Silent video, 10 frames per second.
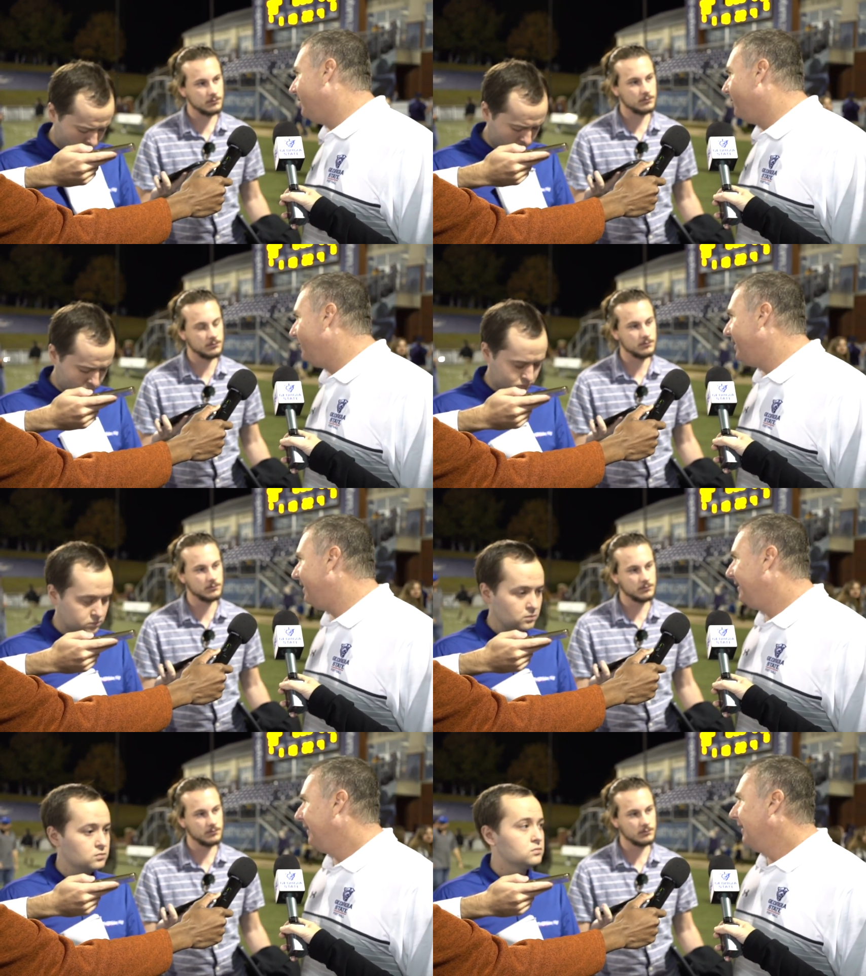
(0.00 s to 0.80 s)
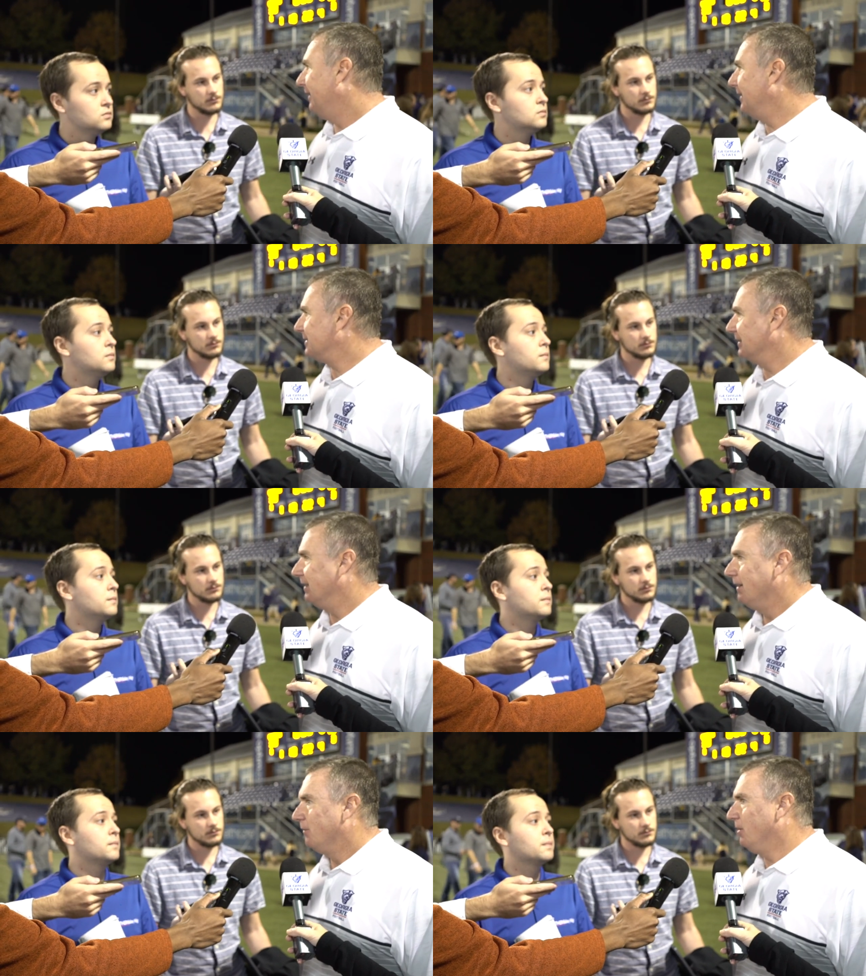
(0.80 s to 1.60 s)
Speaker 1: You know, eh,
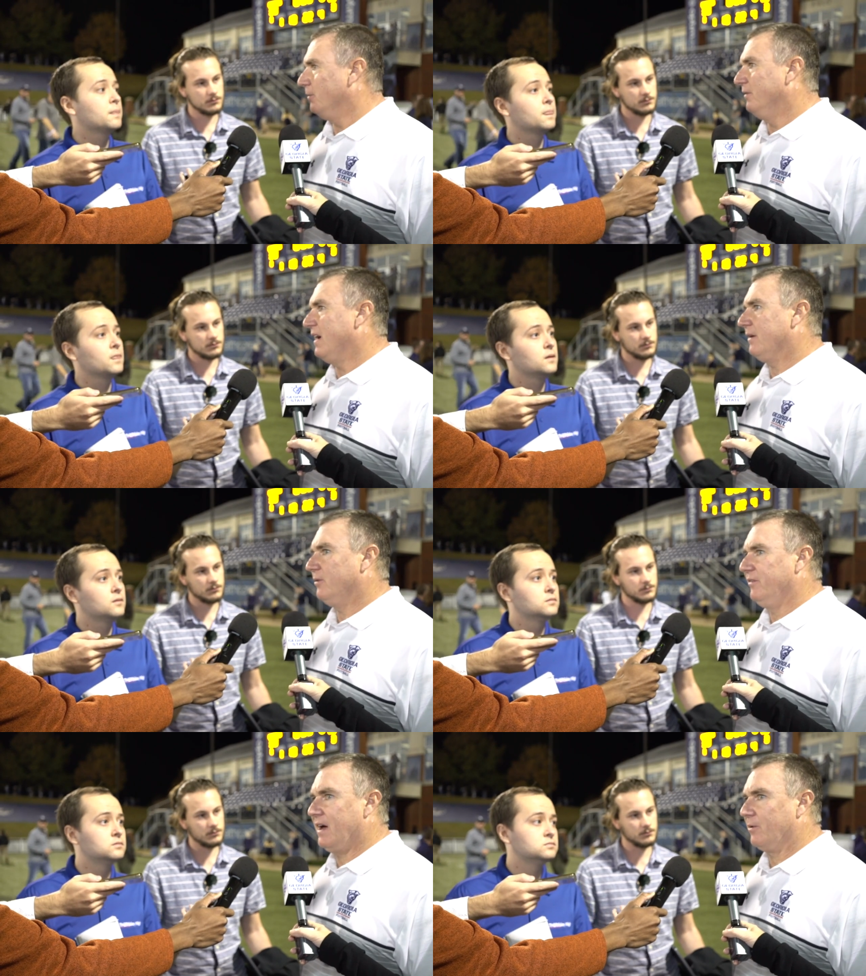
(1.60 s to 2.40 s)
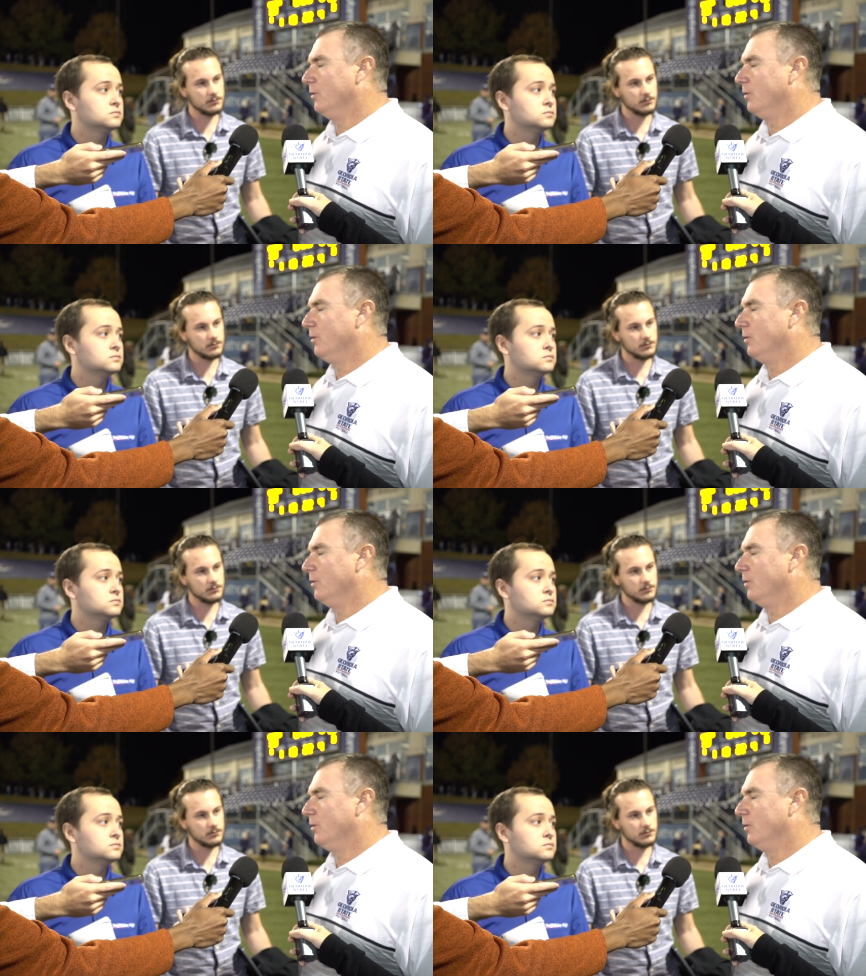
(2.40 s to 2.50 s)
listen, we, have had we've had a